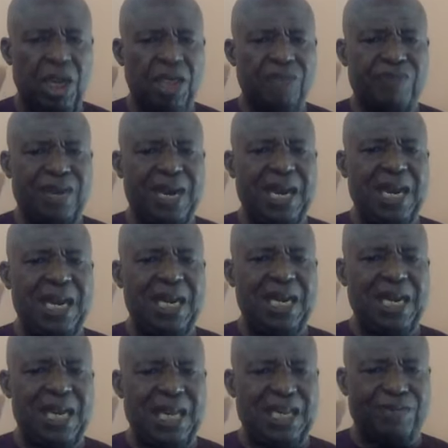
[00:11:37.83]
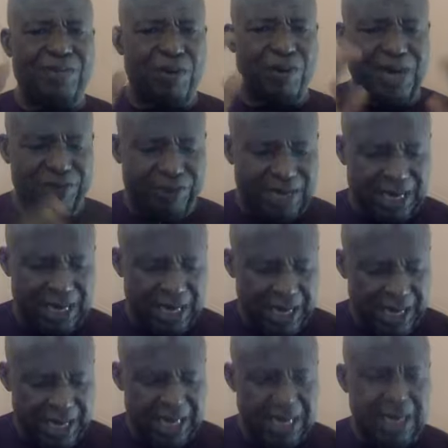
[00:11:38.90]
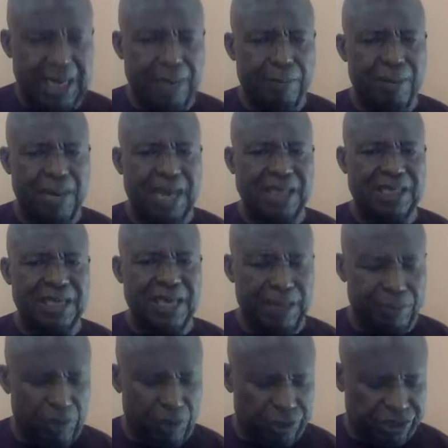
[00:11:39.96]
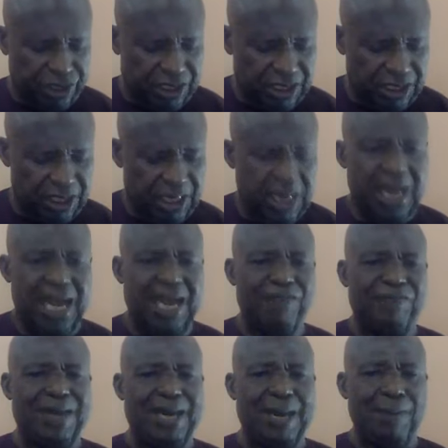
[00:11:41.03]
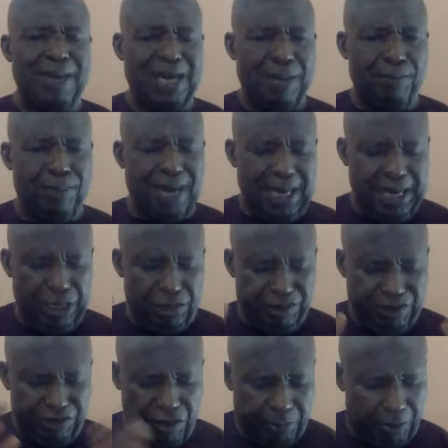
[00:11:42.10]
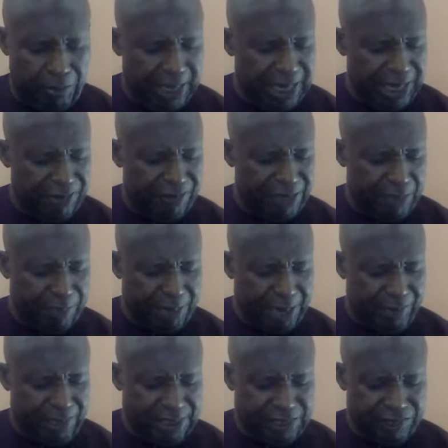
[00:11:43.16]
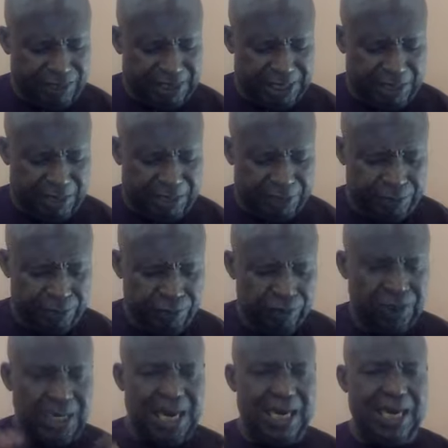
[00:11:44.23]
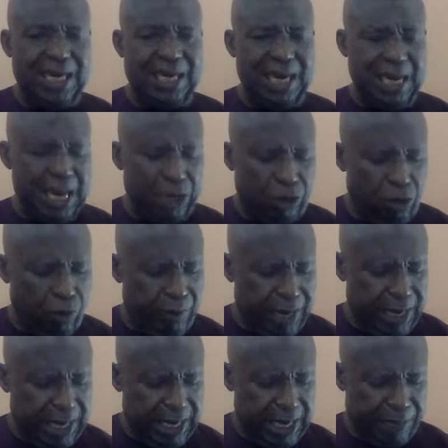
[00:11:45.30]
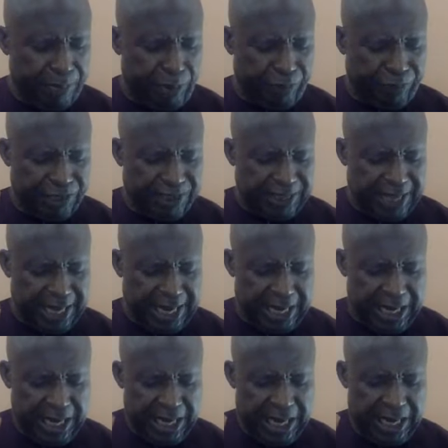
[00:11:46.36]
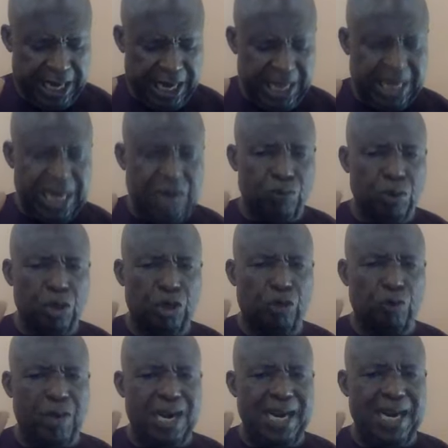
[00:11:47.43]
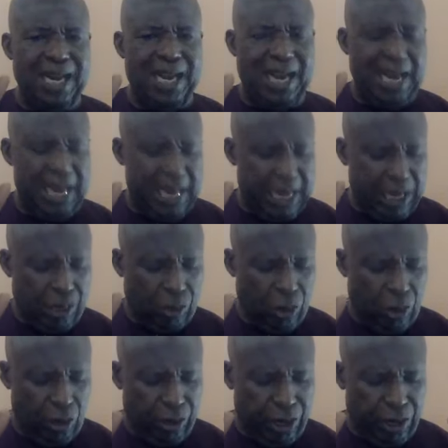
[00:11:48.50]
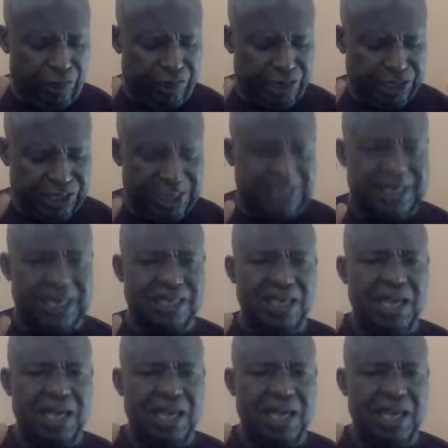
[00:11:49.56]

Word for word: Father, let it last forever in the mighty name of Jesus. And Father, by the mandate of heaven upon my life, by the powers invested in, I declare I command and I prophesy that they will dwell in the glory of the Gentiles.